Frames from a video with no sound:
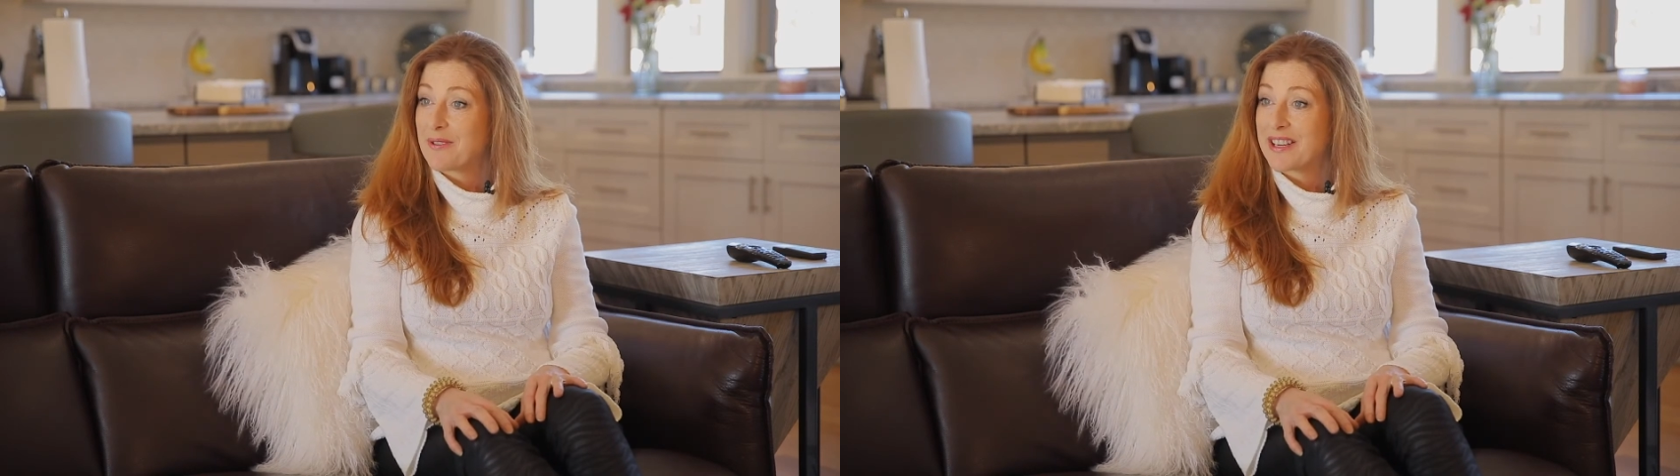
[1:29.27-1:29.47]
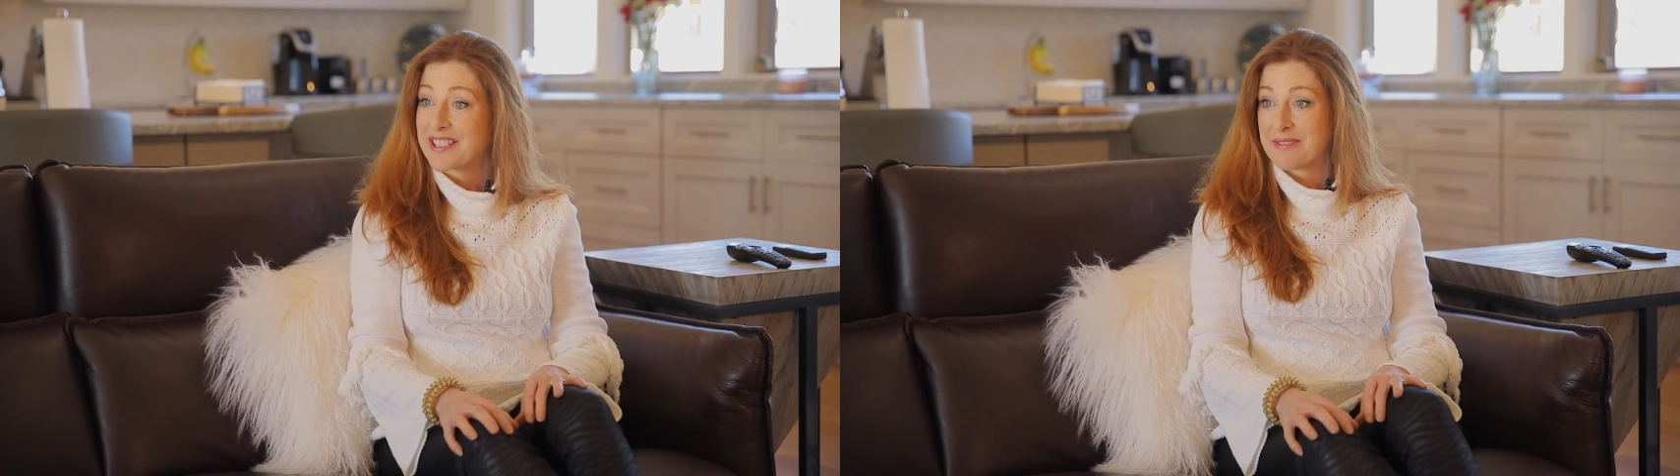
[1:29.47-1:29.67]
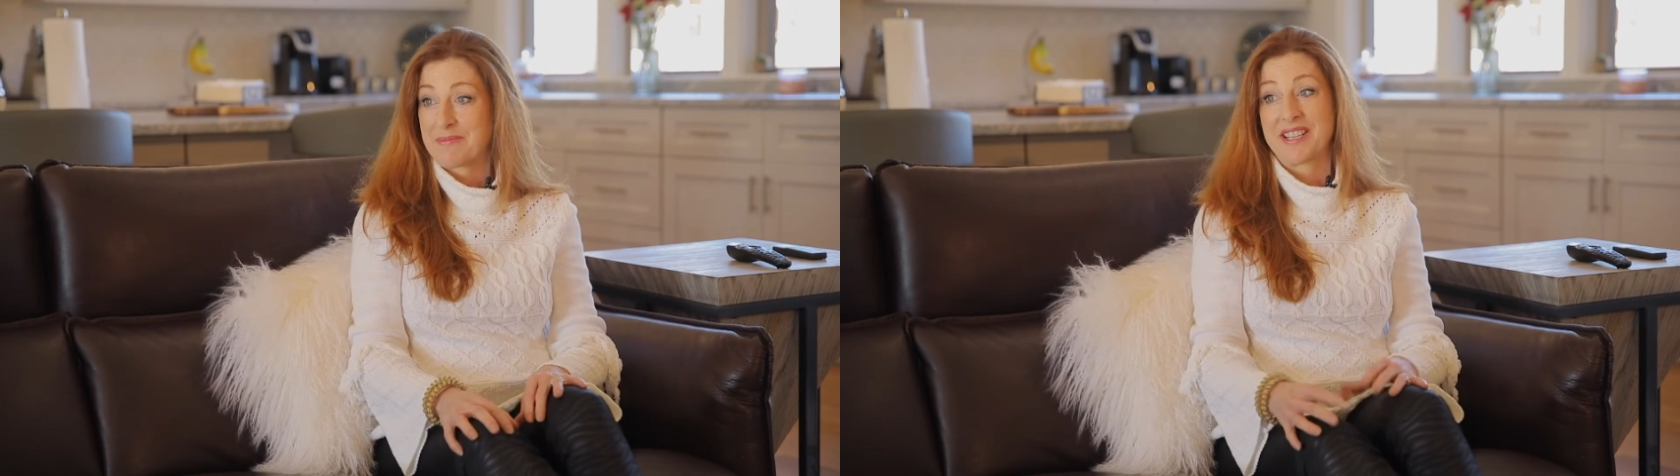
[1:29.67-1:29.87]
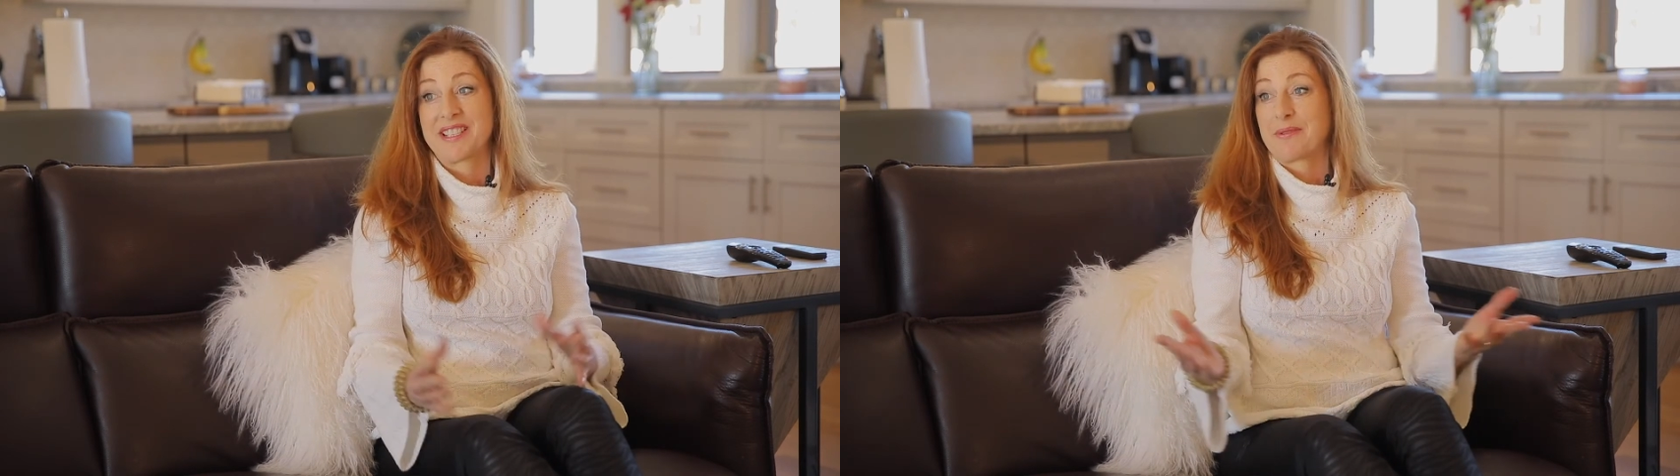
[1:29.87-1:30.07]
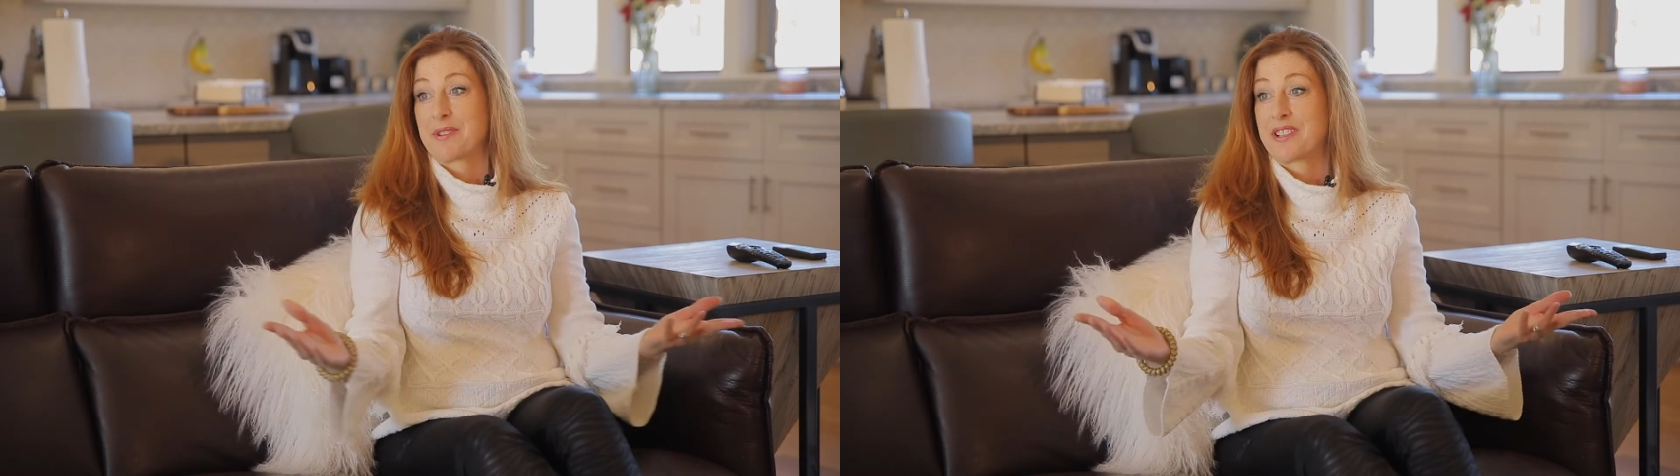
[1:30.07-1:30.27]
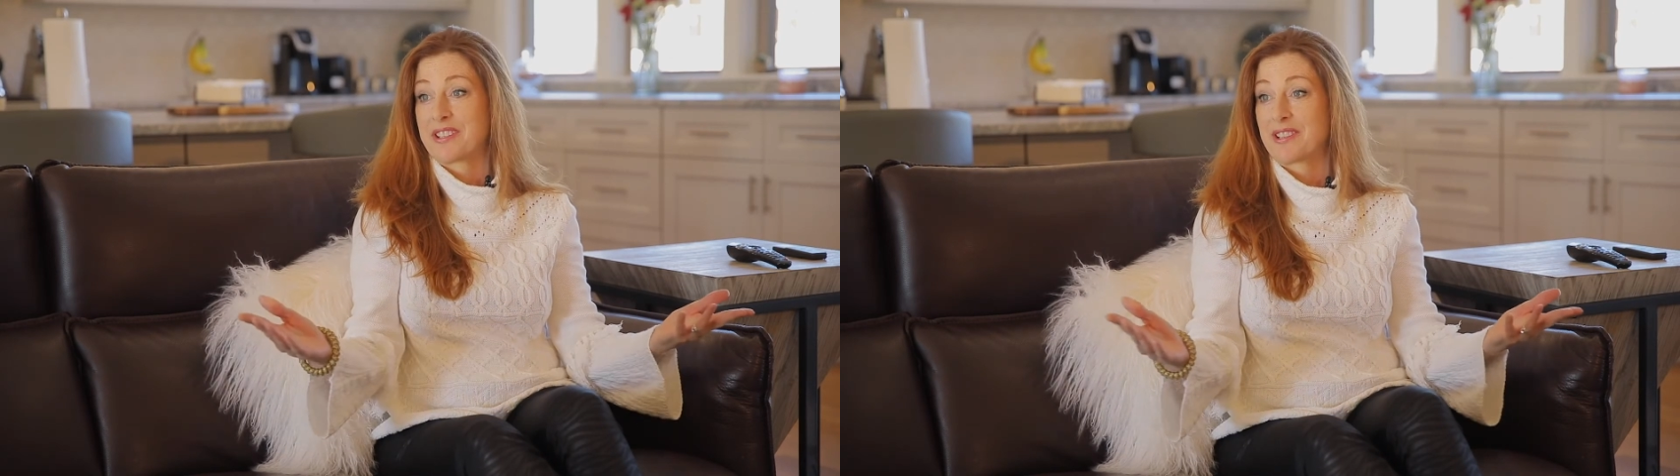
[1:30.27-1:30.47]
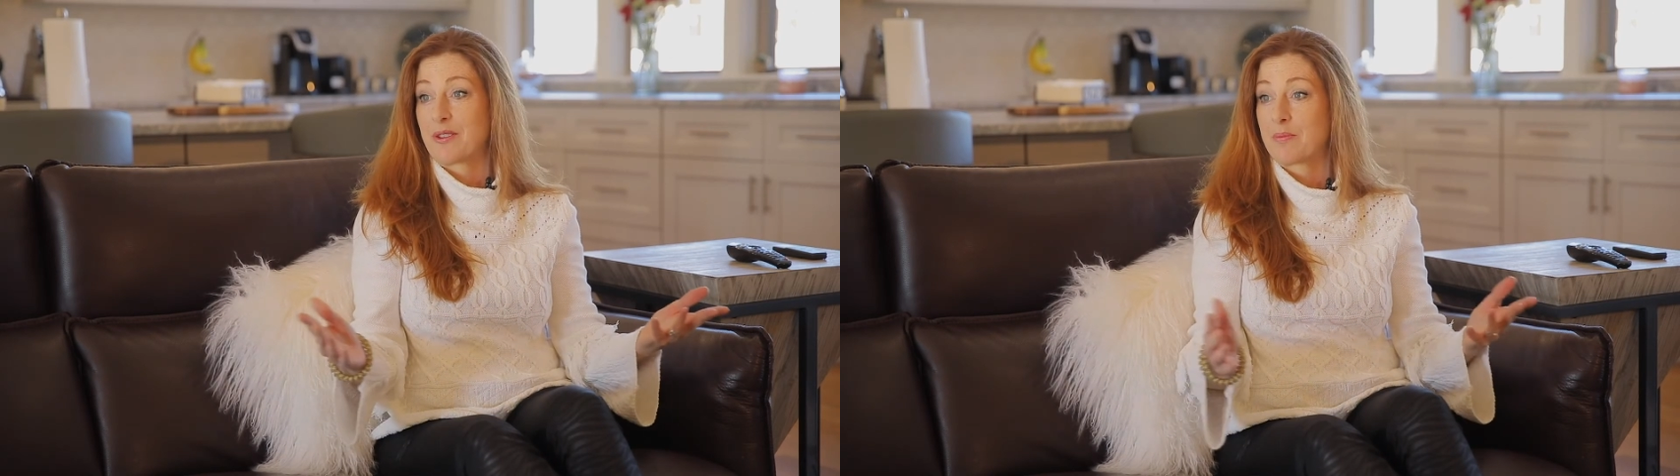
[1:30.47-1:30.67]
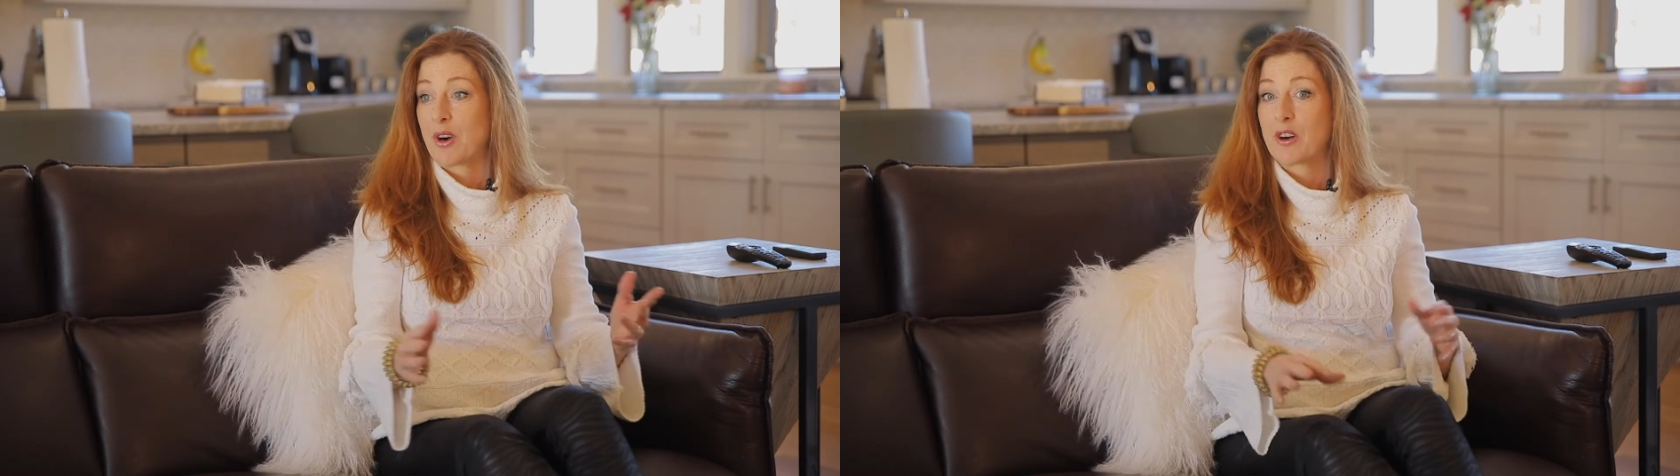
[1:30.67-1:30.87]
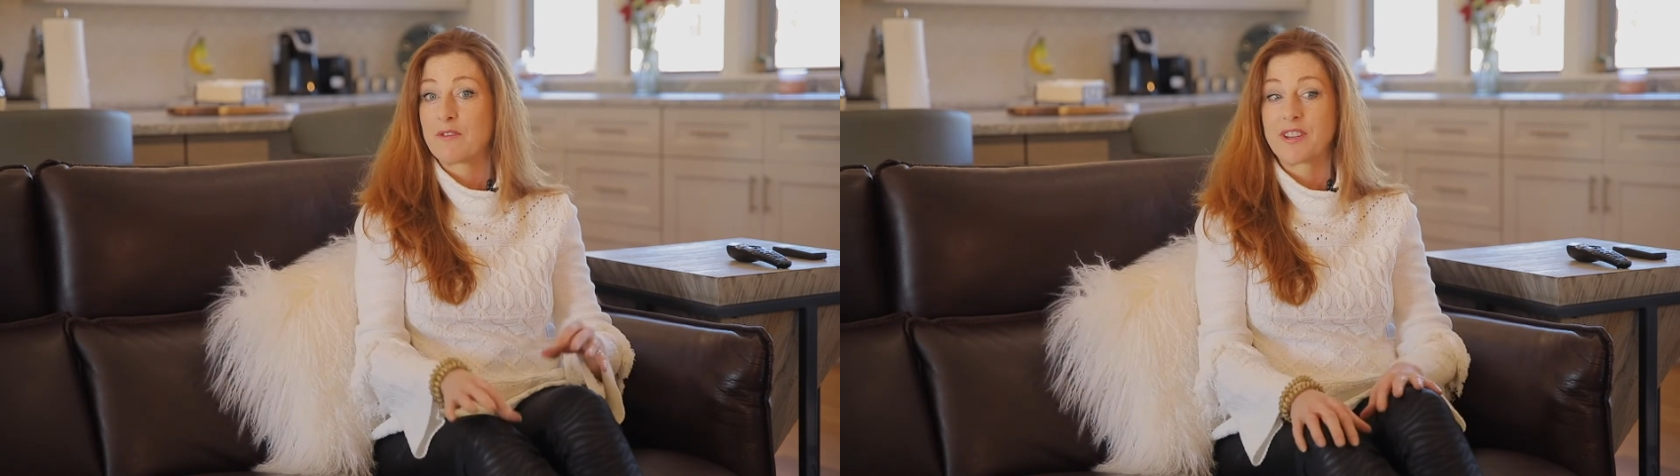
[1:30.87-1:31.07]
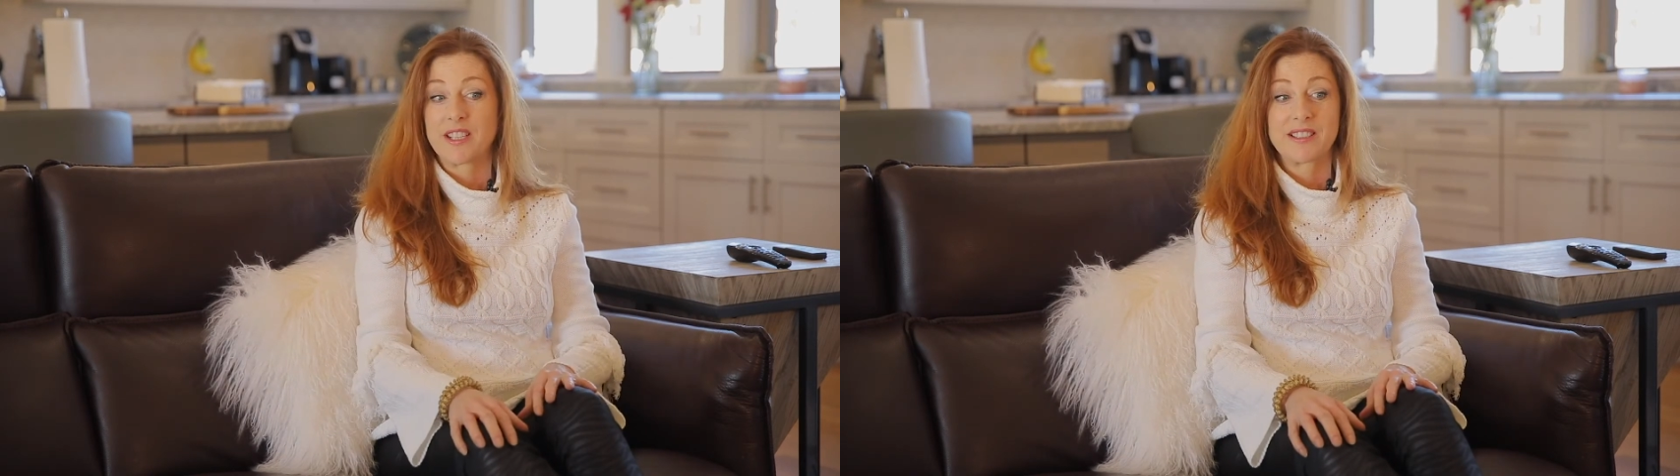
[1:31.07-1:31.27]
question because it was just so
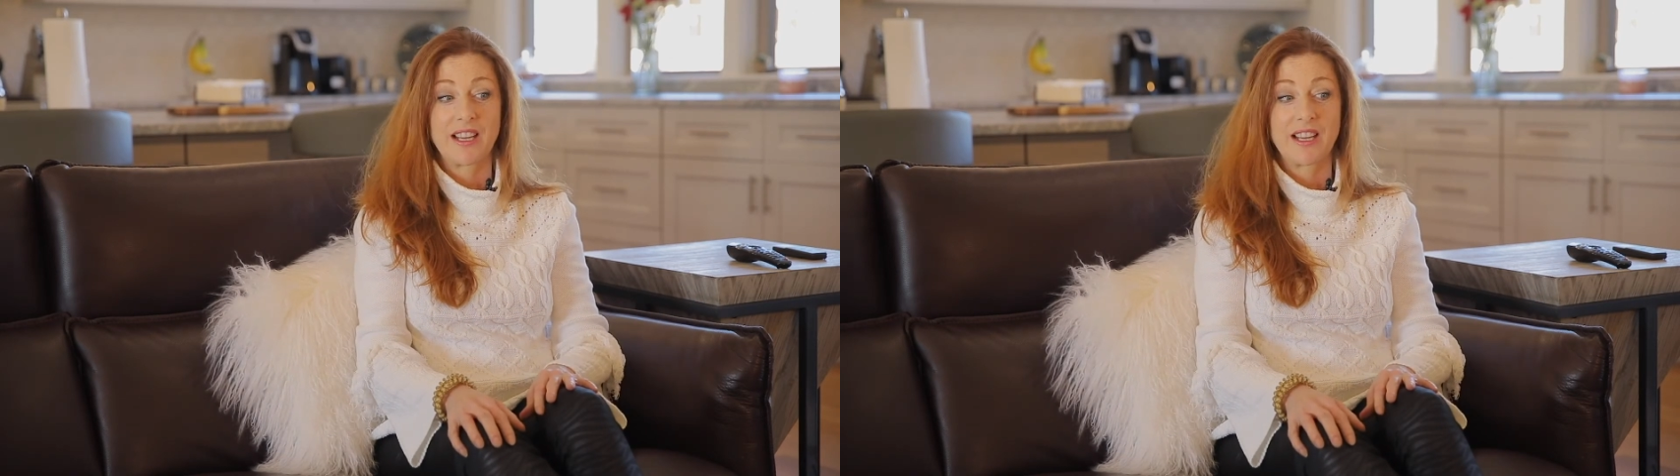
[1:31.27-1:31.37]
perfect.